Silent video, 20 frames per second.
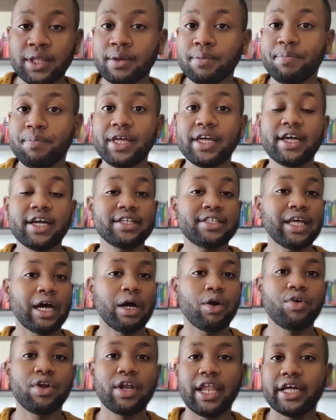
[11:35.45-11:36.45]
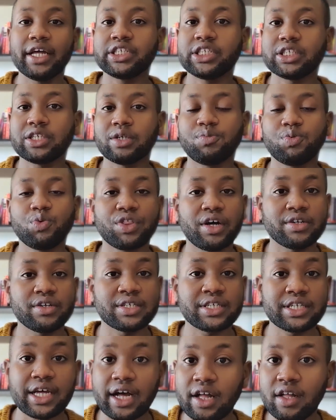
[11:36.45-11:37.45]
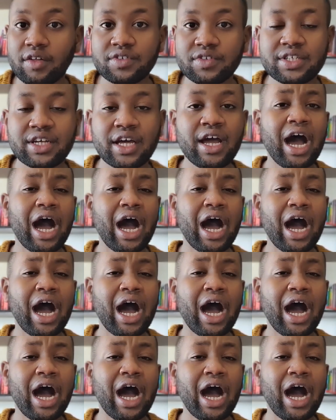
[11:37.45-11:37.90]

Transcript: Be it our relationship with ourselves,